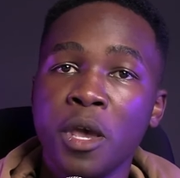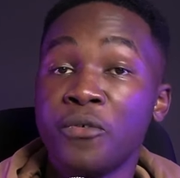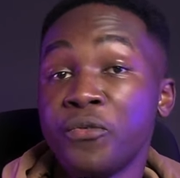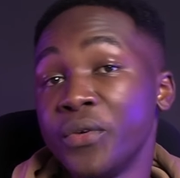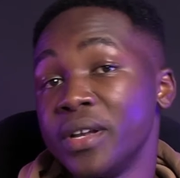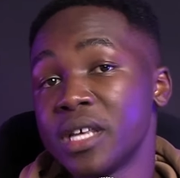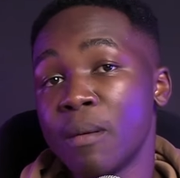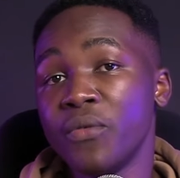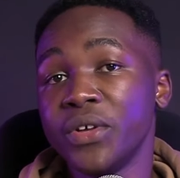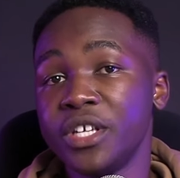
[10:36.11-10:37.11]
If you feel
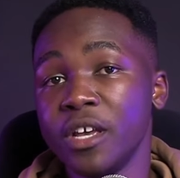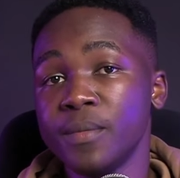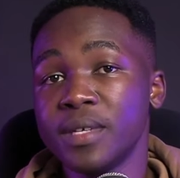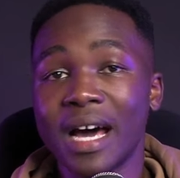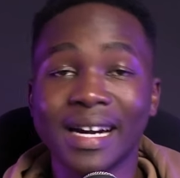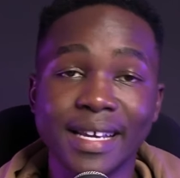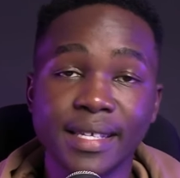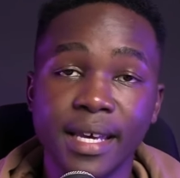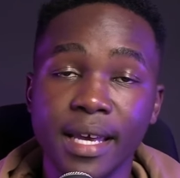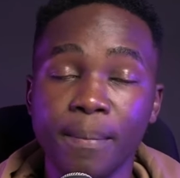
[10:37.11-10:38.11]
some of the teams are
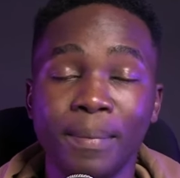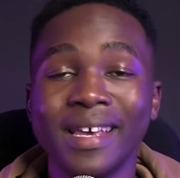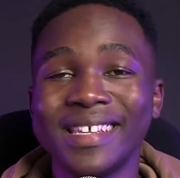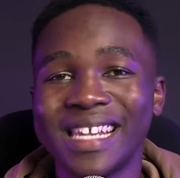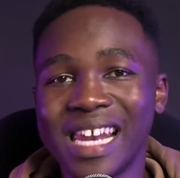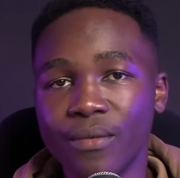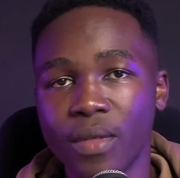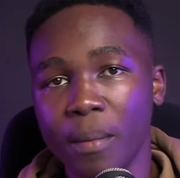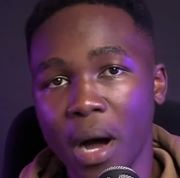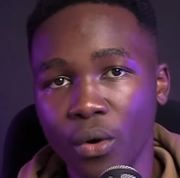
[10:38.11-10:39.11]
risky, please leave
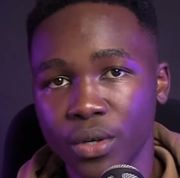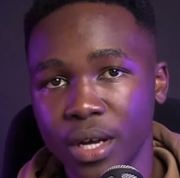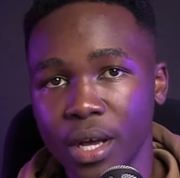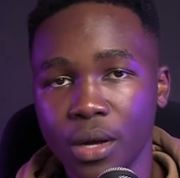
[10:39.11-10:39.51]
them out.